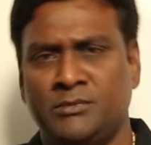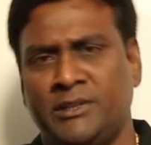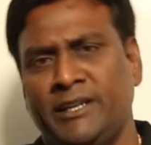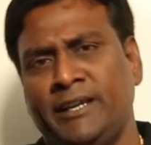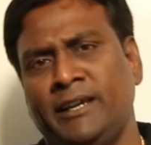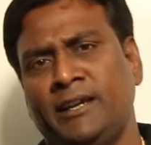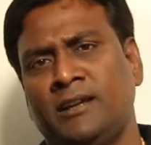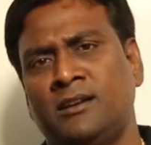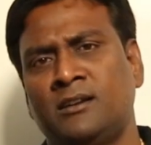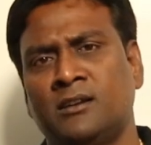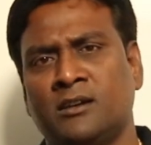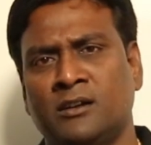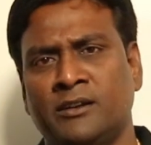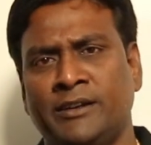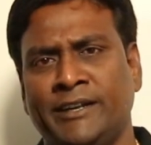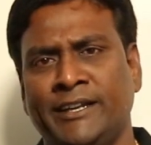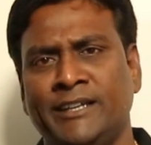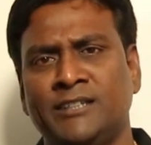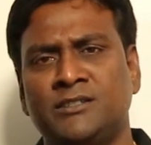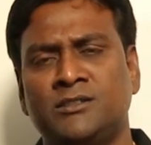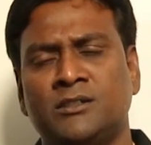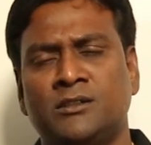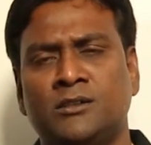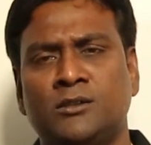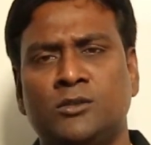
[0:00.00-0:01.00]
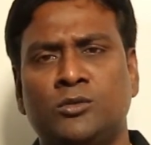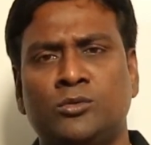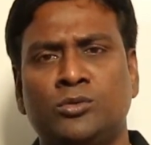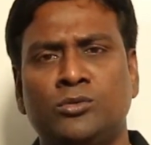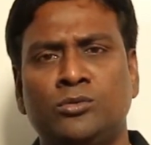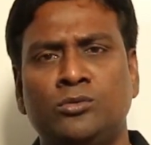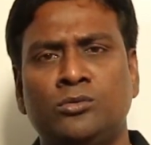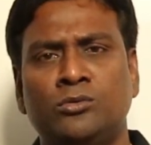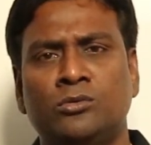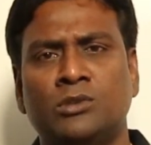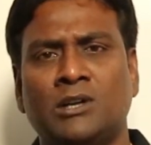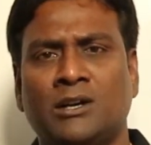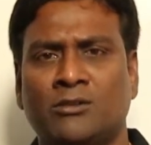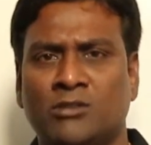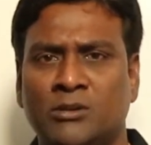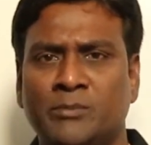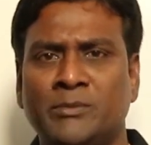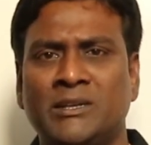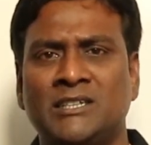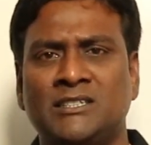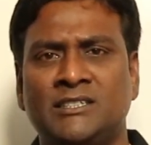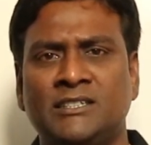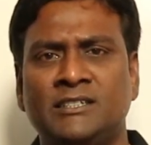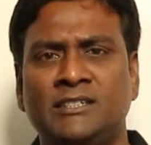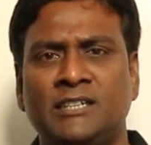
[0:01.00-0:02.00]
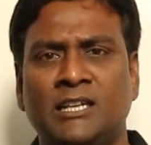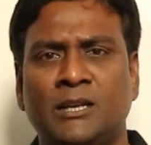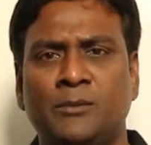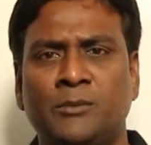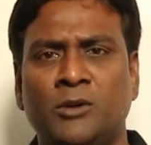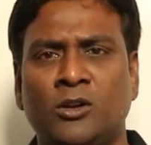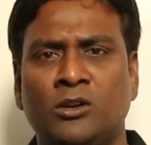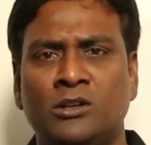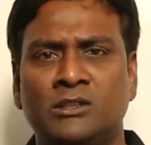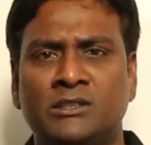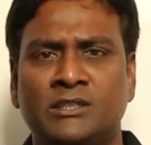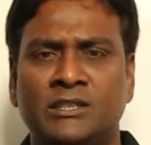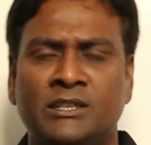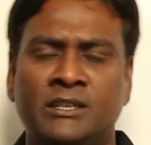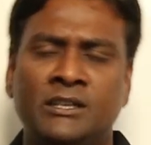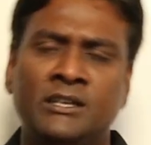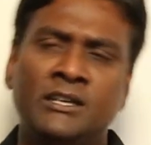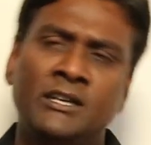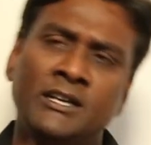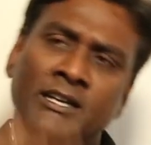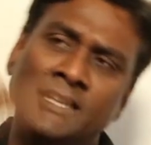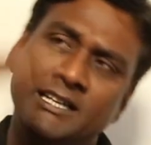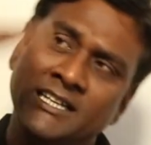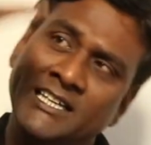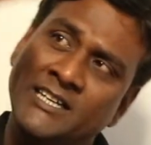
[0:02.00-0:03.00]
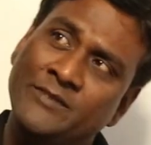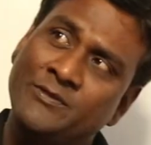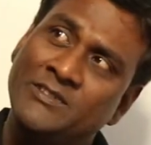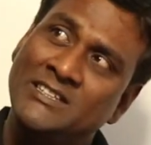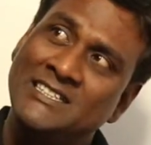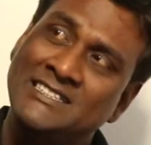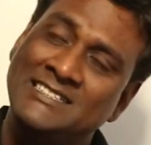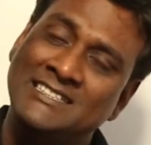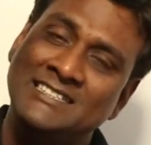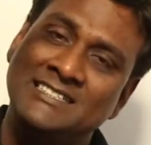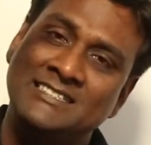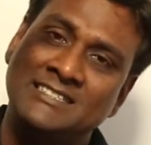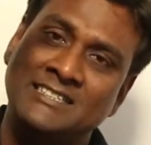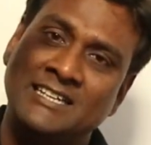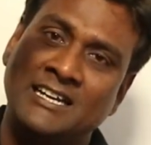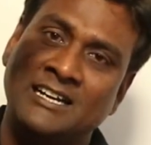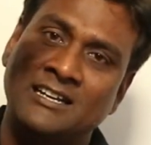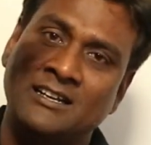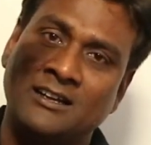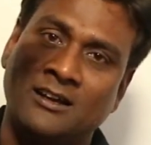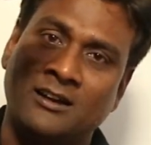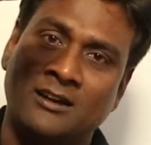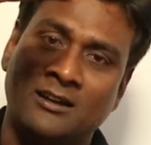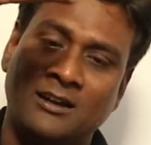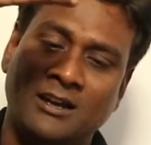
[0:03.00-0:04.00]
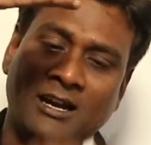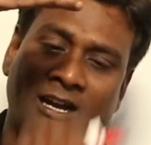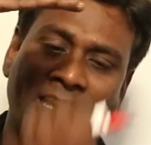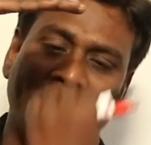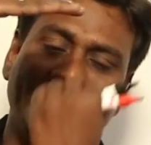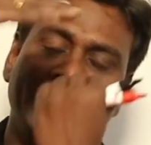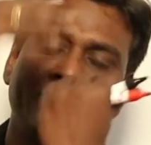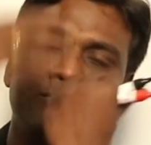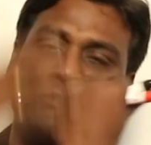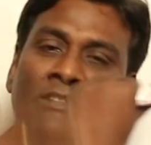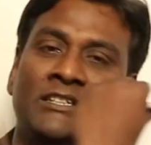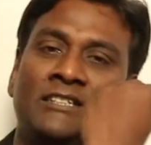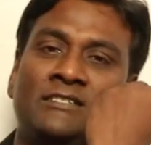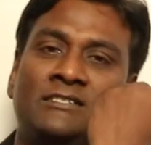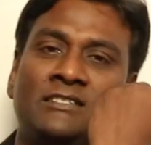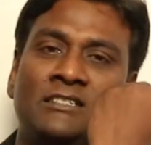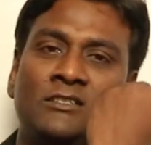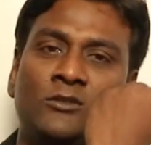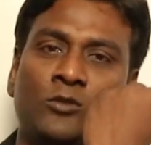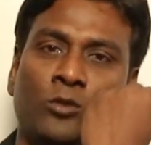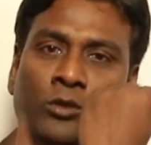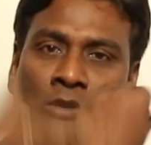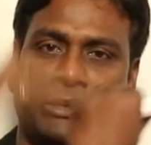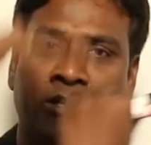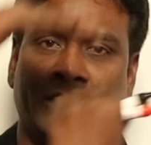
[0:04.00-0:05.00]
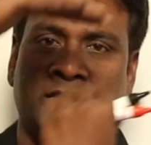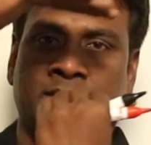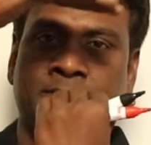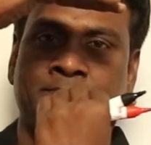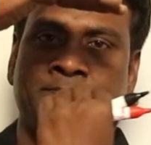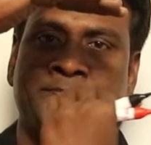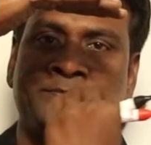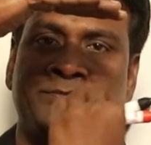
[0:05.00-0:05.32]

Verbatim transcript: their uh, nature to our machine terminology, if this is stator and if this is rotor,